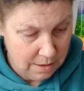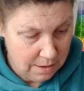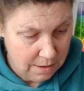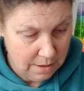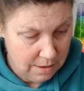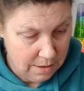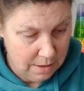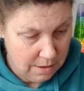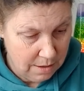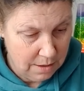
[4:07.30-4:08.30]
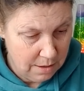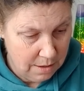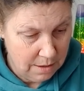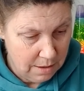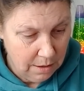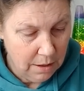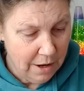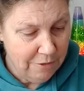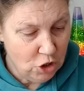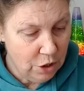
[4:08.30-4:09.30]
can I
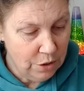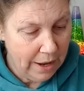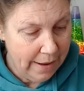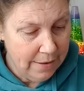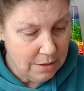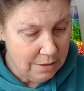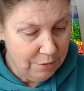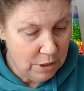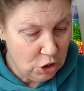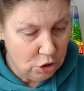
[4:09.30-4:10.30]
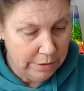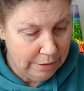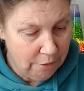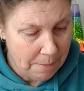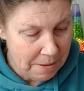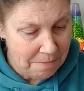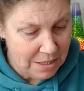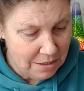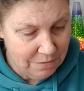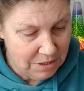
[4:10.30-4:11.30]
have 2 cards for the tree
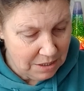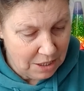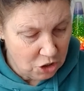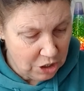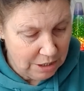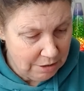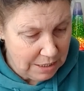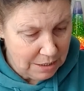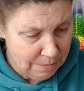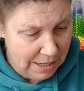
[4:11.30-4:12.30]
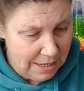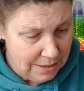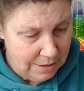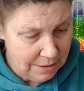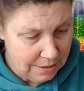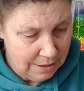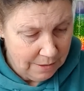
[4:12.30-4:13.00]
remembers for Sagittarius, please?